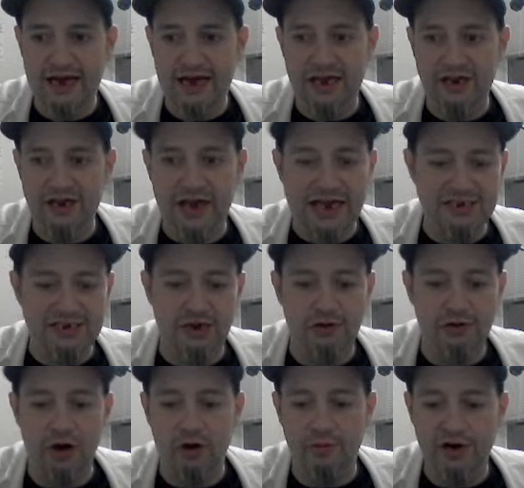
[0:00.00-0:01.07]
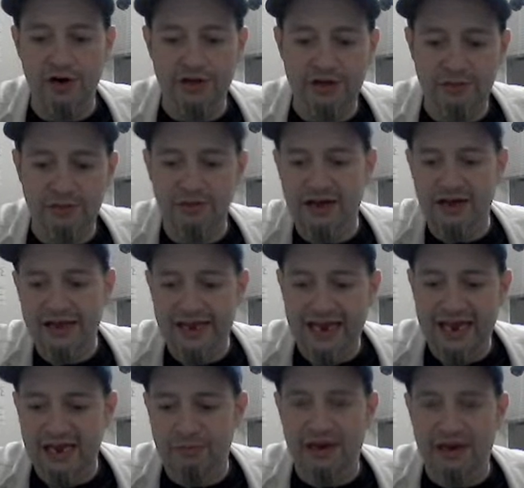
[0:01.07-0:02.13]
you guys don't know him or anything, but
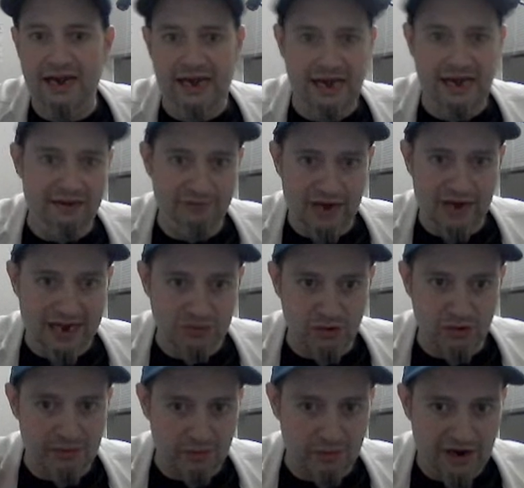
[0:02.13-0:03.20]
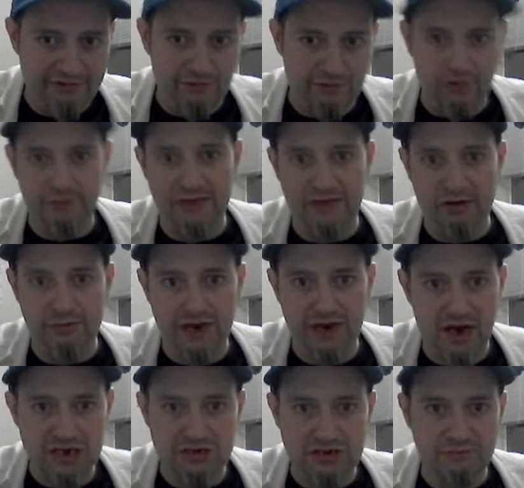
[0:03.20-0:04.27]
anybody, if you guys want to pray for him, that would be
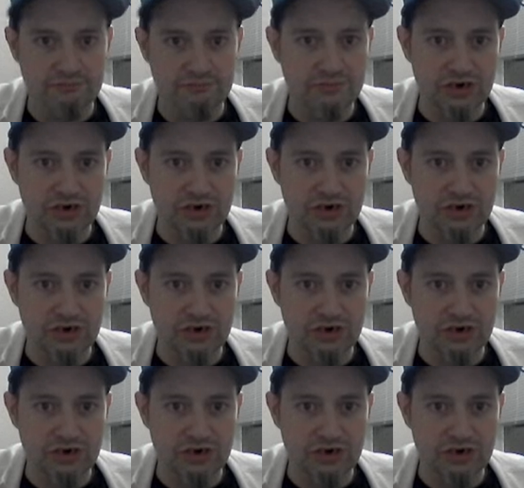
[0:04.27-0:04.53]
awesome.